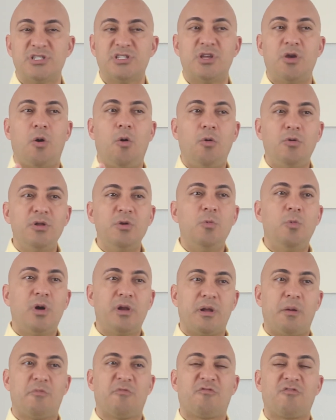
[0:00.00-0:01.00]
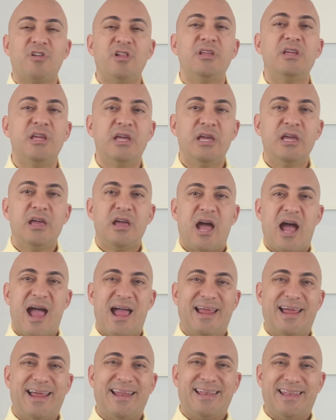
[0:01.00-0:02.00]
The only one
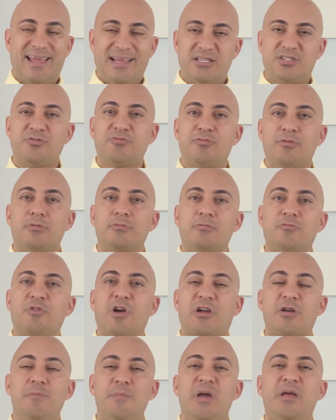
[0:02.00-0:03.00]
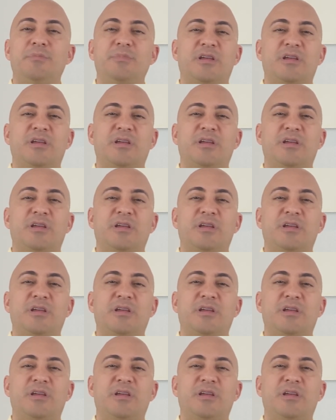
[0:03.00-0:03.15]
I like to recommend,